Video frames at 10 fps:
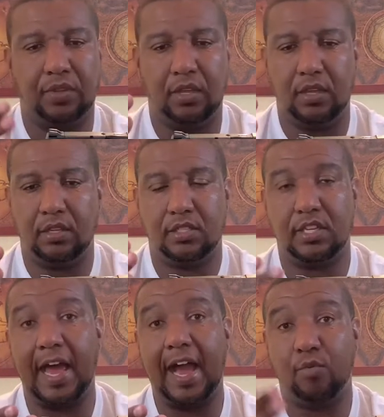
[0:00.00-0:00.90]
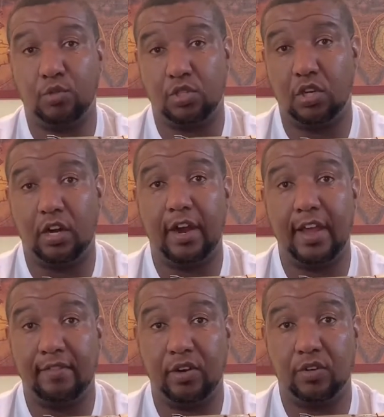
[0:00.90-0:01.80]
the slide was a little
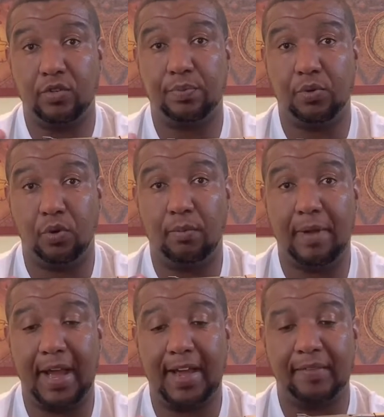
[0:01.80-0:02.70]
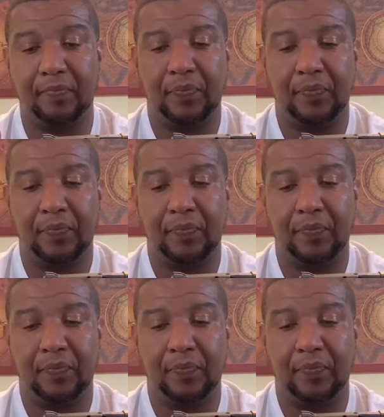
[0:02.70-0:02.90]
heavier to pull back.